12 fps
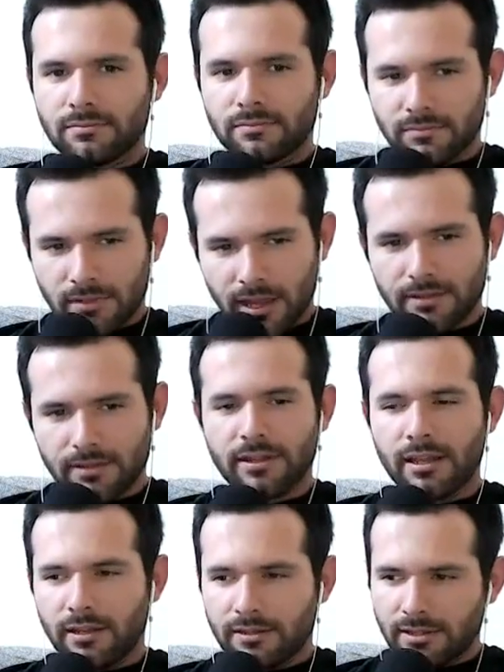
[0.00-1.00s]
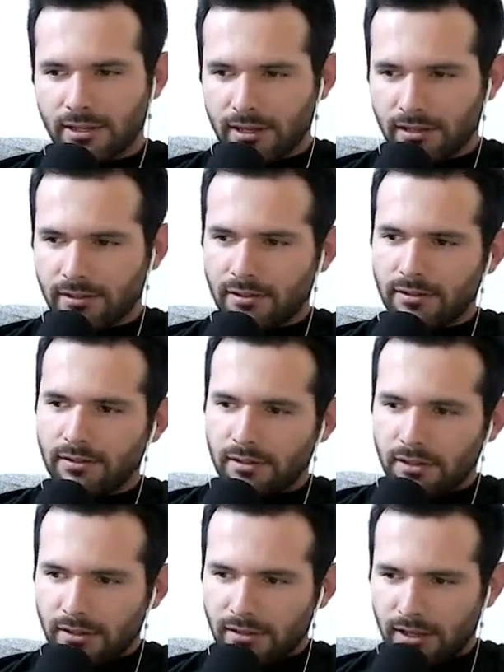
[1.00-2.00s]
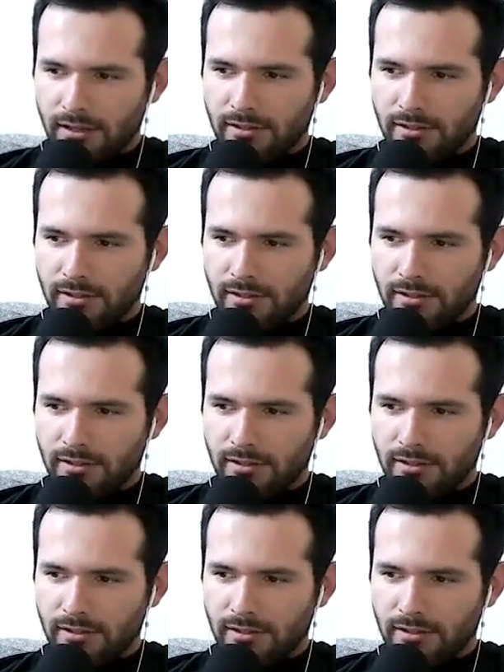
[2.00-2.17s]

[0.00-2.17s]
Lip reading: that is it. That is